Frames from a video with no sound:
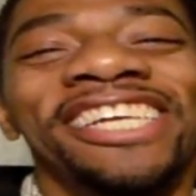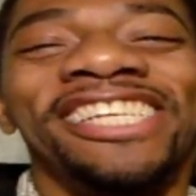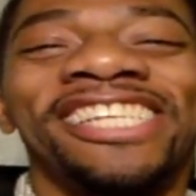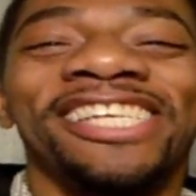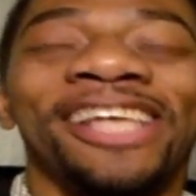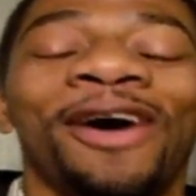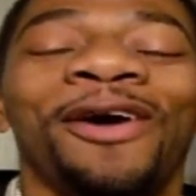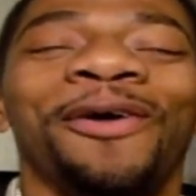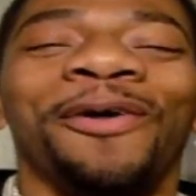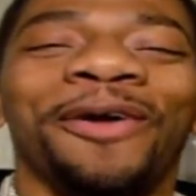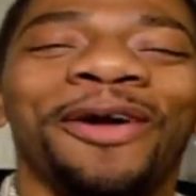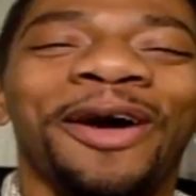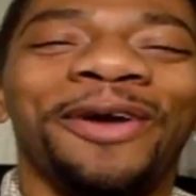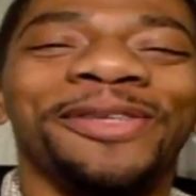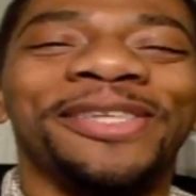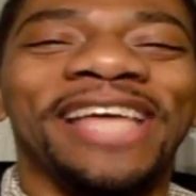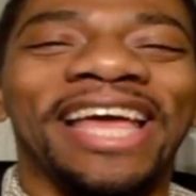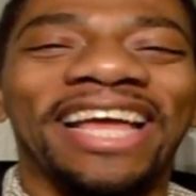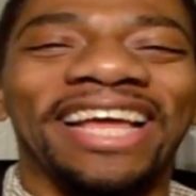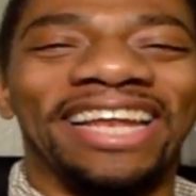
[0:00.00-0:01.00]
So
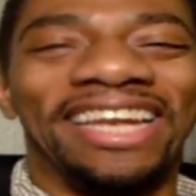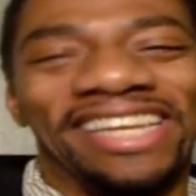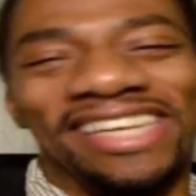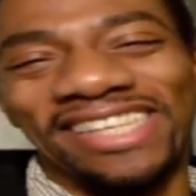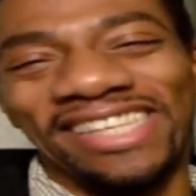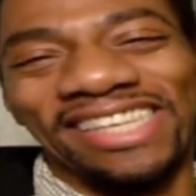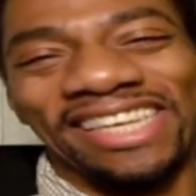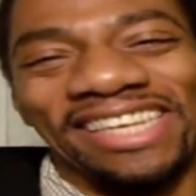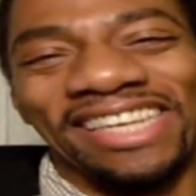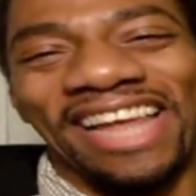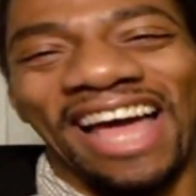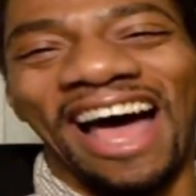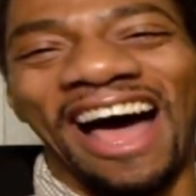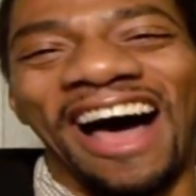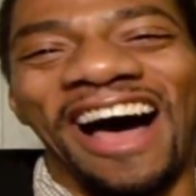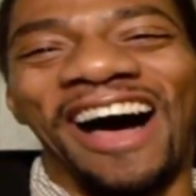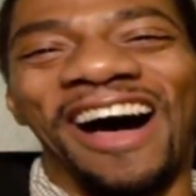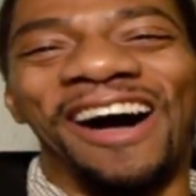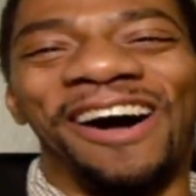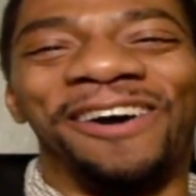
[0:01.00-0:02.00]
go take a listen,
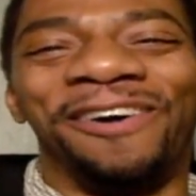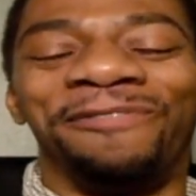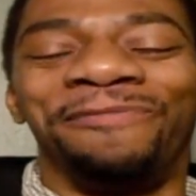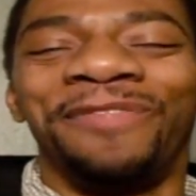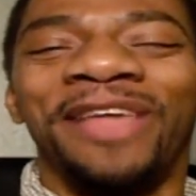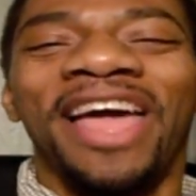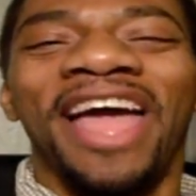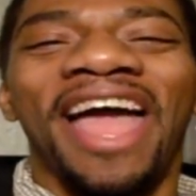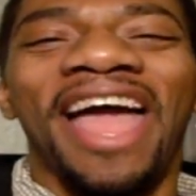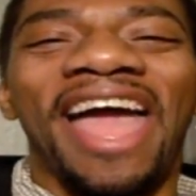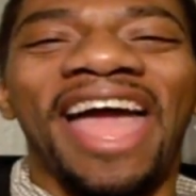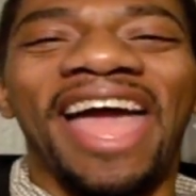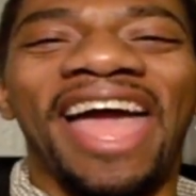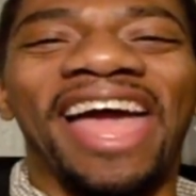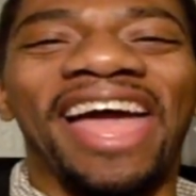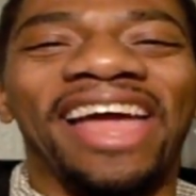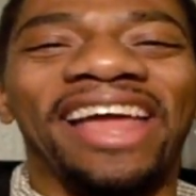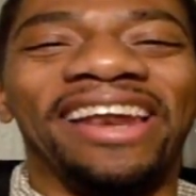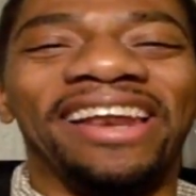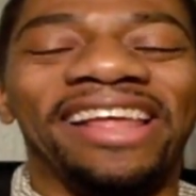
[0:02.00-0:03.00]
um,
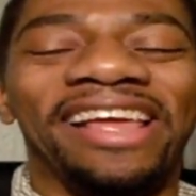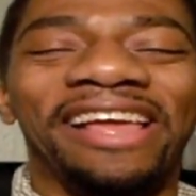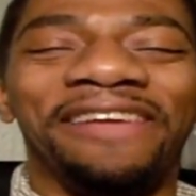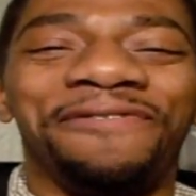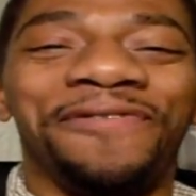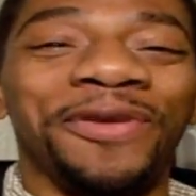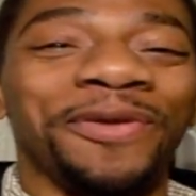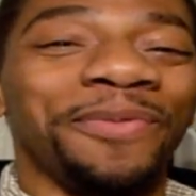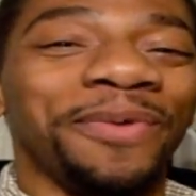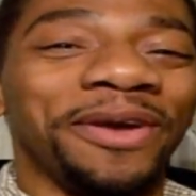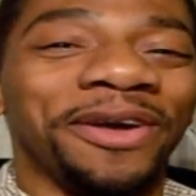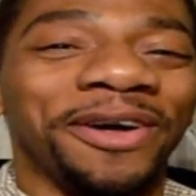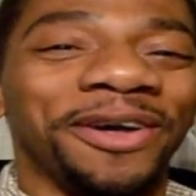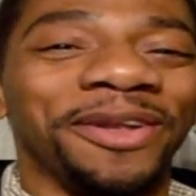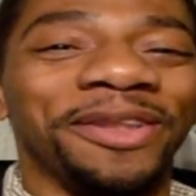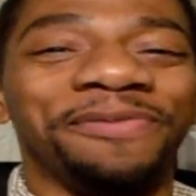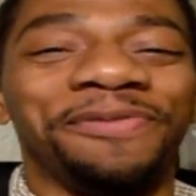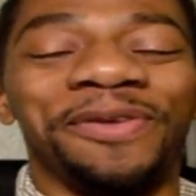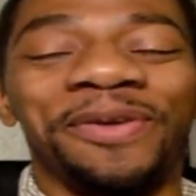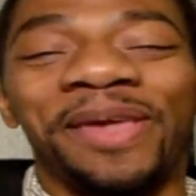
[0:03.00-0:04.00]
and if you
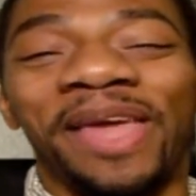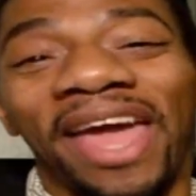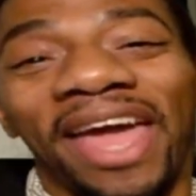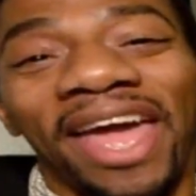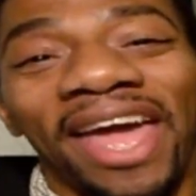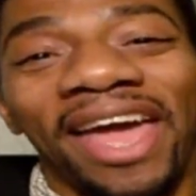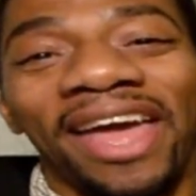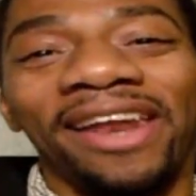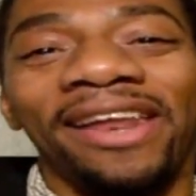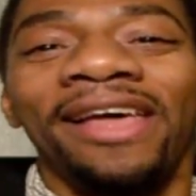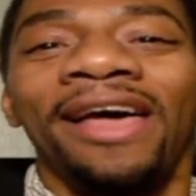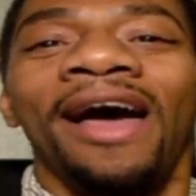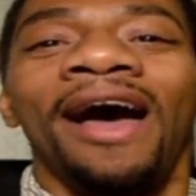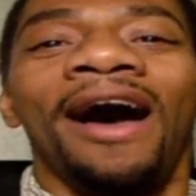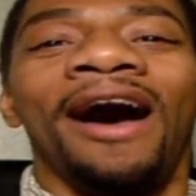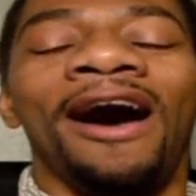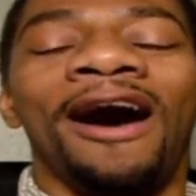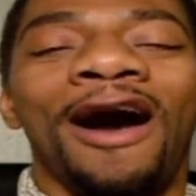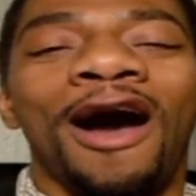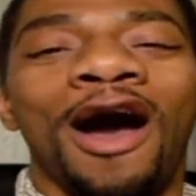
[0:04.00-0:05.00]
will, if you can,
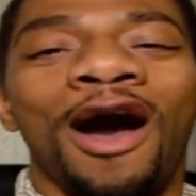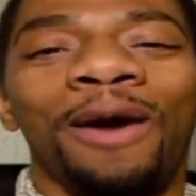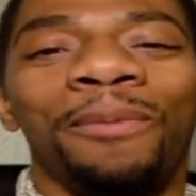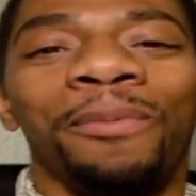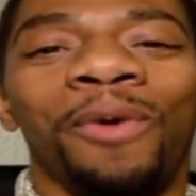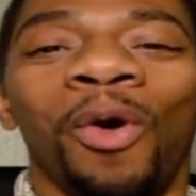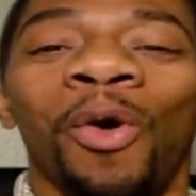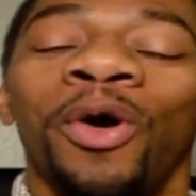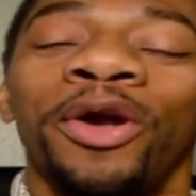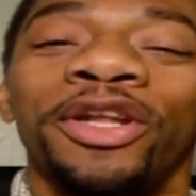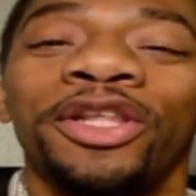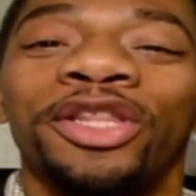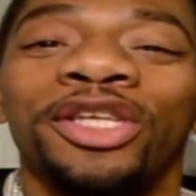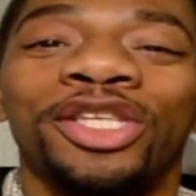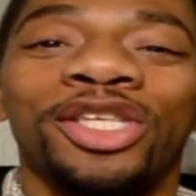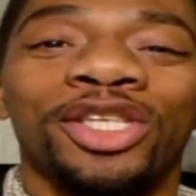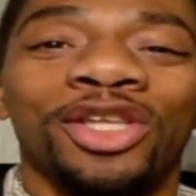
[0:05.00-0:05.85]
um, order the